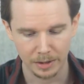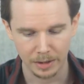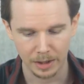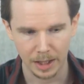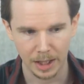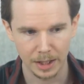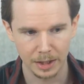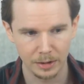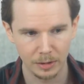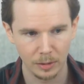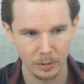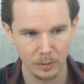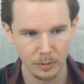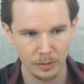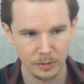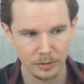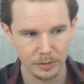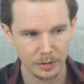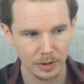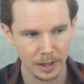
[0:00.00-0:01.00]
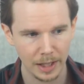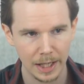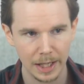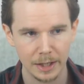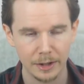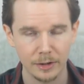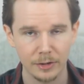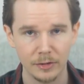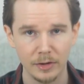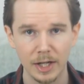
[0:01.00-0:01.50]
I don't
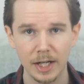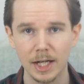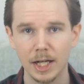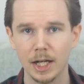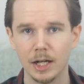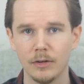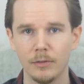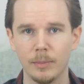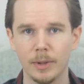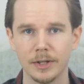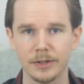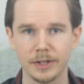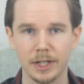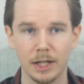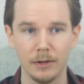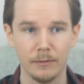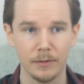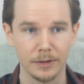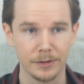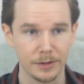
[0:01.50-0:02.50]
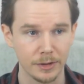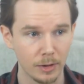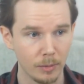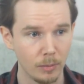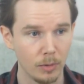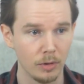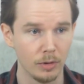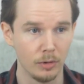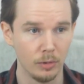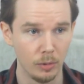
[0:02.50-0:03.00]
like thinking of myself as
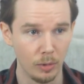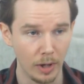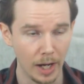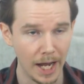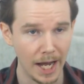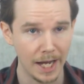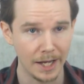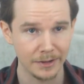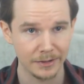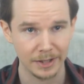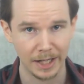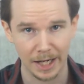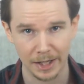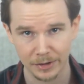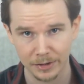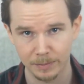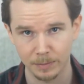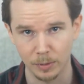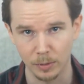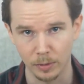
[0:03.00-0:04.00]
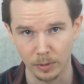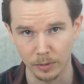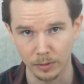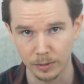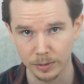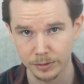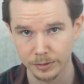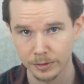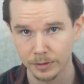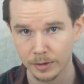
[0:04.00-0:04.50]
someone who has
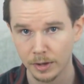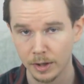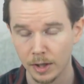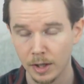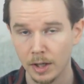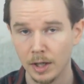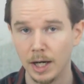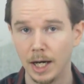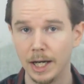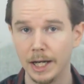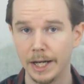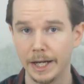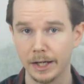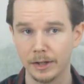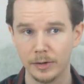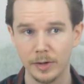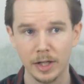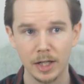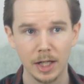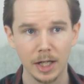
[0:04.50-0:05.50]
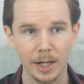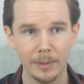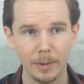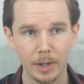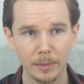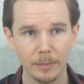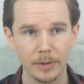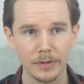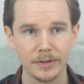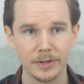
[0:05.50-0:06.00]
Asperger's. I like thinking
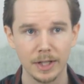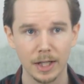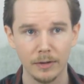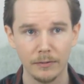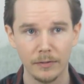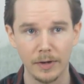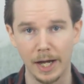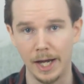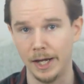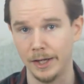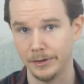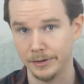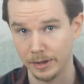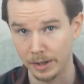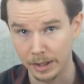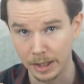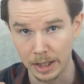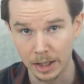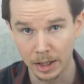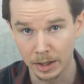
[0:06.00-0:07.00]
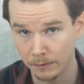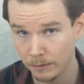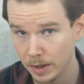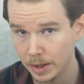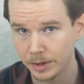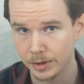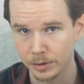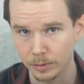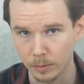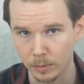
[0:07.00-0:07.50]
about myself as an
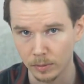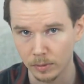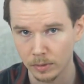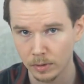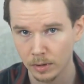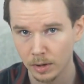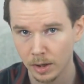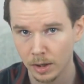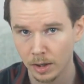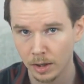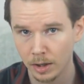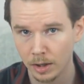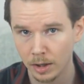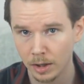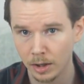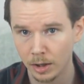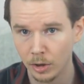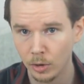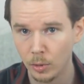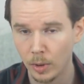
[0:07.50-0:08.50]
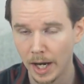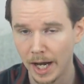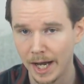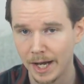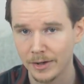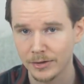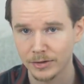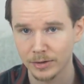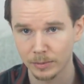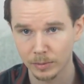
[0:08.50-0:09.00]
individual who
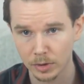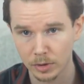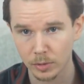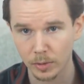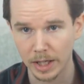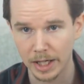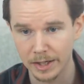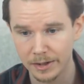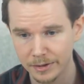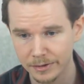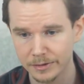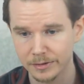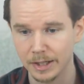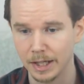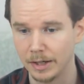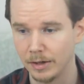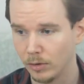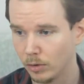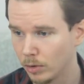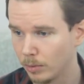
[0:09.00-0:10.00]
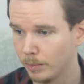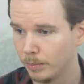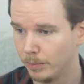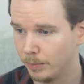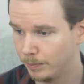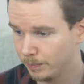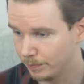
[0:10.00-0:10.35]
has some traits that are